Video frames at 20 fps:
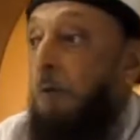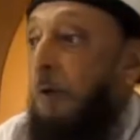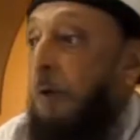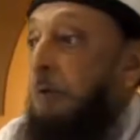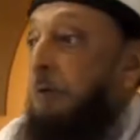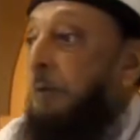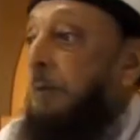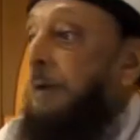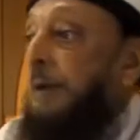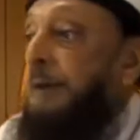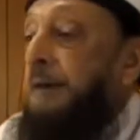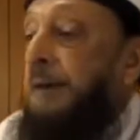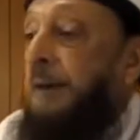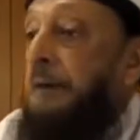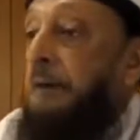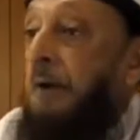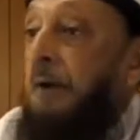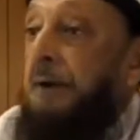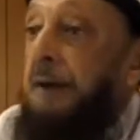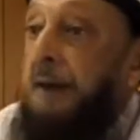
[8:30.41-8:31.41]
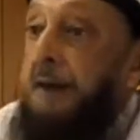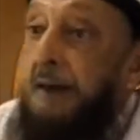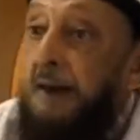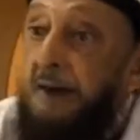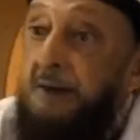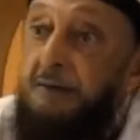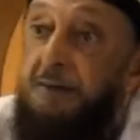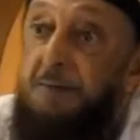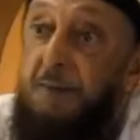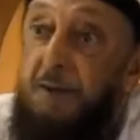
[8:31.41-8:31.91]
When women cannot get
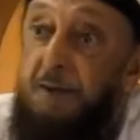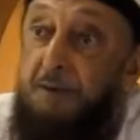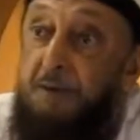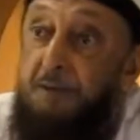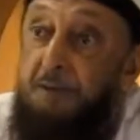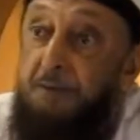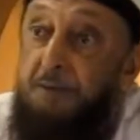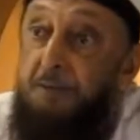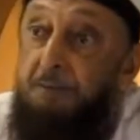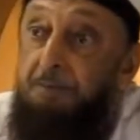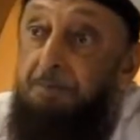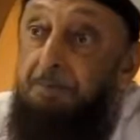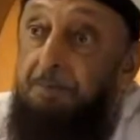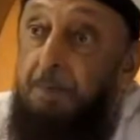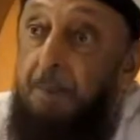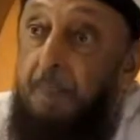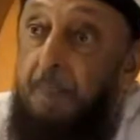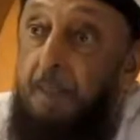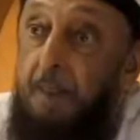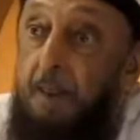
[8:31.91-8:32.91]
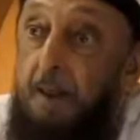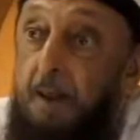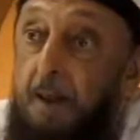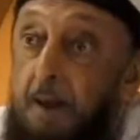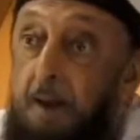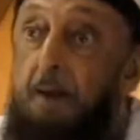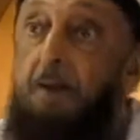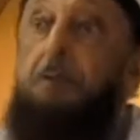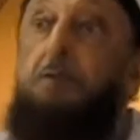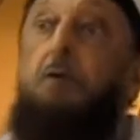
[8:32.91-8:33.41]
husbands,
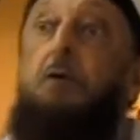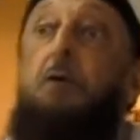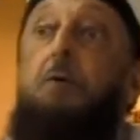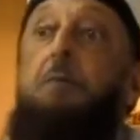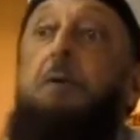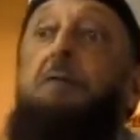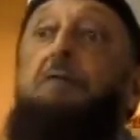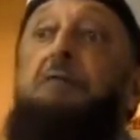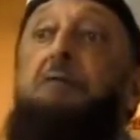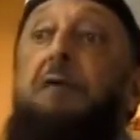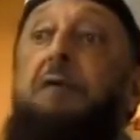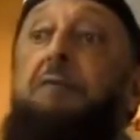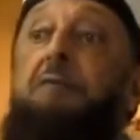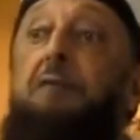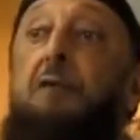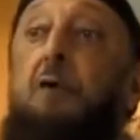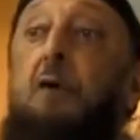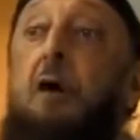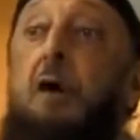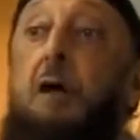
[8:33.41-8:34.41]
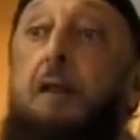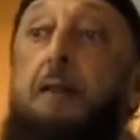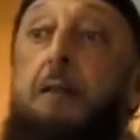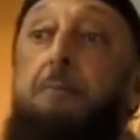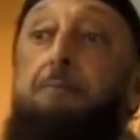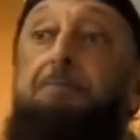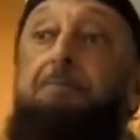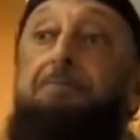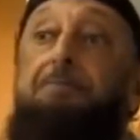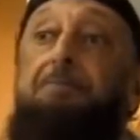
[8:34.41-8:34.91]
it's going to be free for
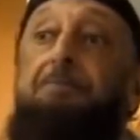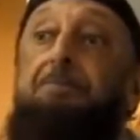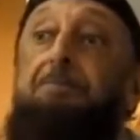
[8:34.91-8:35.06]
all.